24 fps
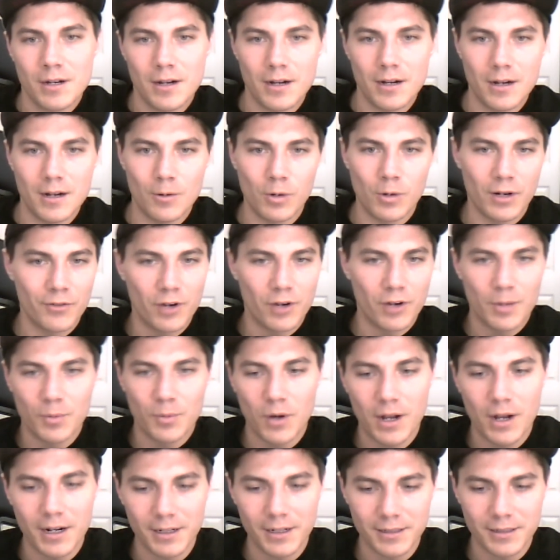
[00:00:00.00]
whatever our
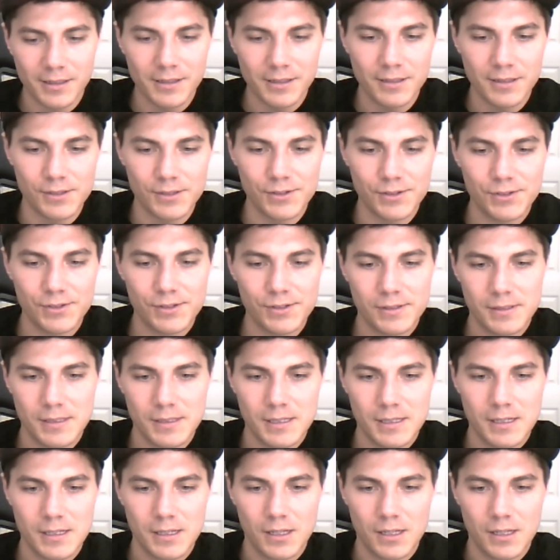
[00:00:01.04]
product is.